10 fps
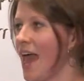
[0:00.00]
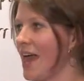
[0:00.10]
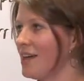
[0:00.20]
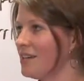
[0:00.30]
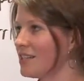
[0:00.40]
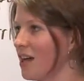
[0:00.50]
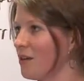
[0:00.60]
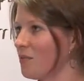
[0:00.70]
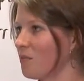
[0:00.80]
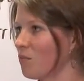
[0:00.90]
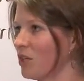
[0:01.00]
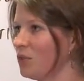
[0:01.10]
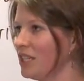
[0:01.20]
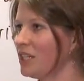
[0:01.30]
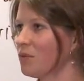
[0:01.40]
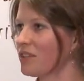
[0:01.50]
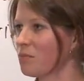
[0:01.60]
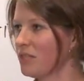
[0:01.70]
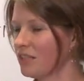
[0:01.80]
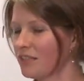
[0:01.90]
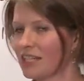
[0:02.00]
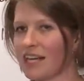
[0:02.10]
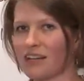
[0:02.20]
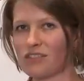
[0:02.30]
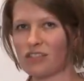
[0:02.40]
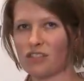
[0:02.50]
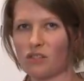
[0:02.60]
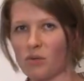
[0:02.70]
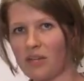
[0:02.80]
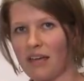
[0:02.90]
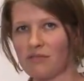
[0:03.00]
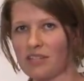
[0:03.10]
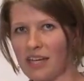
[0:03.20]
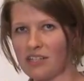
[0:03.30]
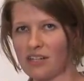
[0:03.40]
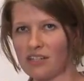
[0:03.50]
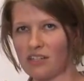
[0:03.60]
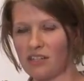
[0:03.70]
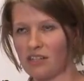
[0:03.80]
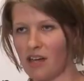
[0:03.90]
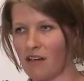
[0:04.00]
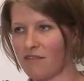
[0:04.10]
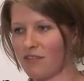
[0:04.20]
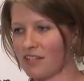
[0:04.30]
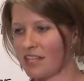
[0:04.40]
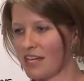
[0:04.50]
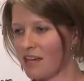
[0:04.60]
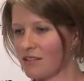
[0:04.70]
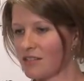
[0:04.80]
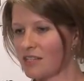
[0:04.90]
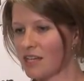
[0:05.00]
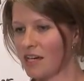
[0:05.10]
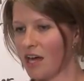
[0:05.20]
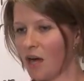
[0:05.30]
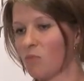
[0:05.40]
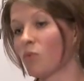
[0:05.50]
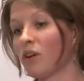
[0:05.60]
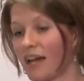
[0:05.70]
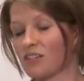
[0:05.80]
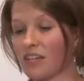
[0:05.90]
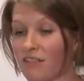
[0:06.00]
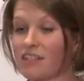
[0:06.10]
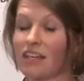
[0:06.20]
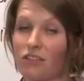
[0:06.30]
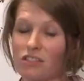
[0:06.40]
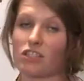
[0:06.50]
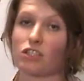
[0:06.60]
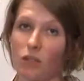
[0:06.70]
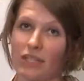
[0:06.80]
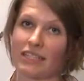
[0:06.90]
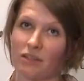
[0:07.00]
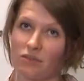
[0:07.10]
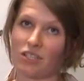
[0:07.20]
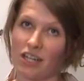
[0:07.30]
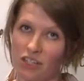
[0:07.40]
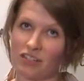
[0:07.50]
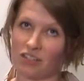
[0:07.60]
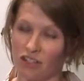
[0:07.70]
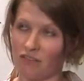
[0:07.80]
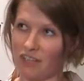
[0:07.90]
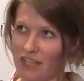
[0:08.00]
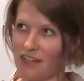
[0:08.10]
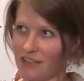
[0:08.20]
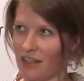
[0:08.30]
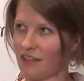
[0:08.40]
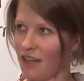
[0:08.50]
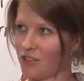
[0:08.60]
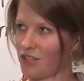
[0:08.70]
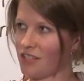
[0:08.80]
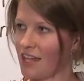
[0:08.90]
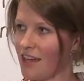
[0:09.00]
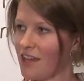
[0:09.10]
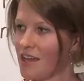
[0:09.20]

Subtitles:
And when you eat it with a meal, it can actually slow down the digestion of everything else. Well, actually, everything else is slowing down the digestion of it, I should say.